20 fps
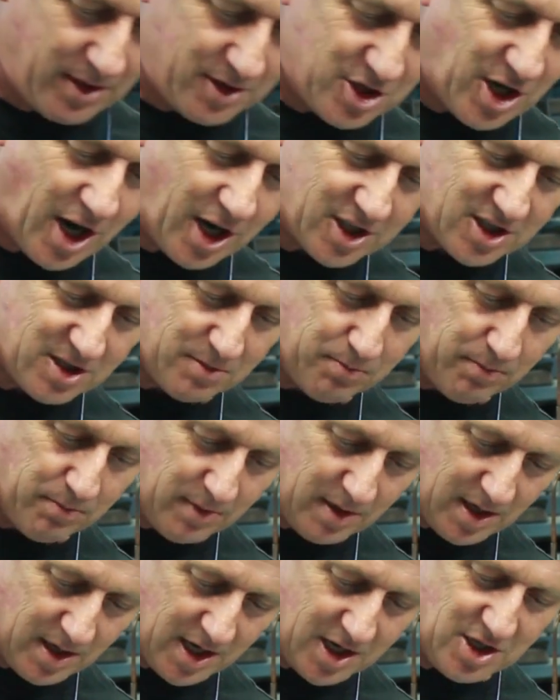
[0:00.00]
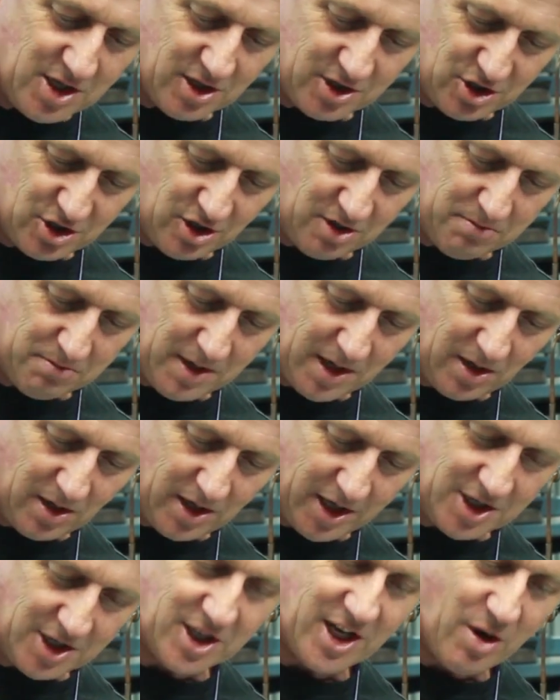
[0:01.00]
chunks in your sheet
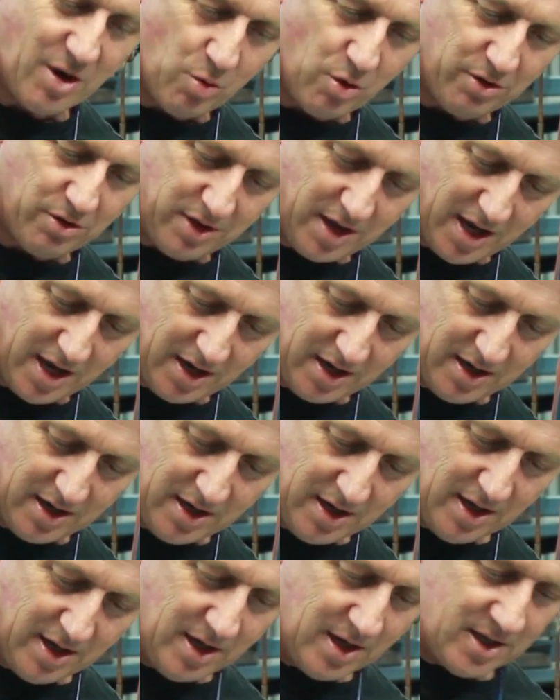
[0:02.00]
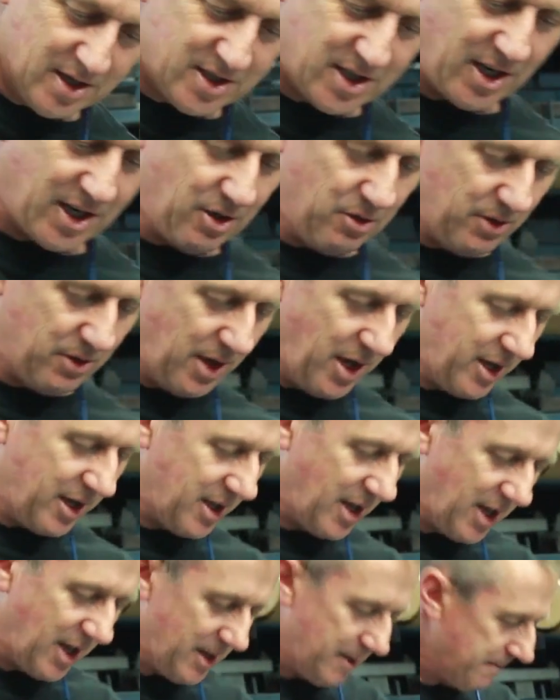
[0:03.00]
metal and you don't want that. So
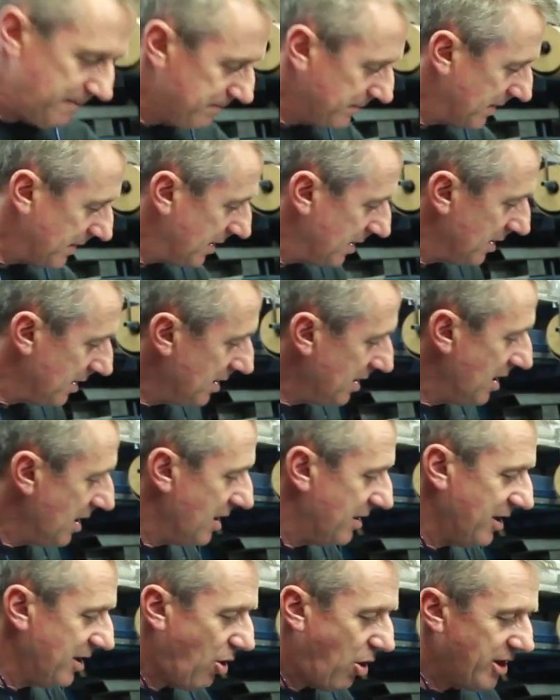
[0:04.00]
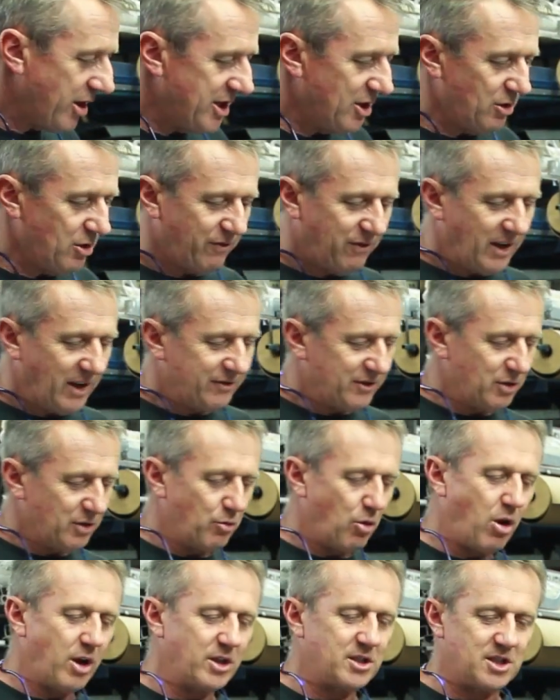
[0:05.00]
okay, the idea of left
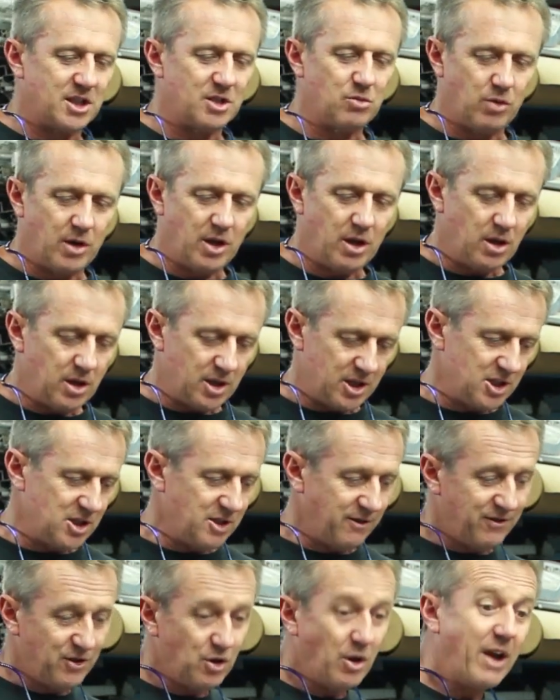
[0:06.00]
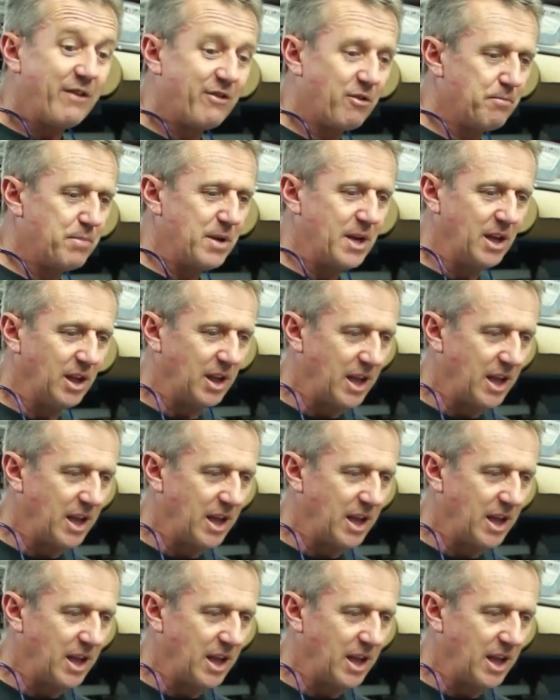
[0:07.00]
and rights as well is if you have a big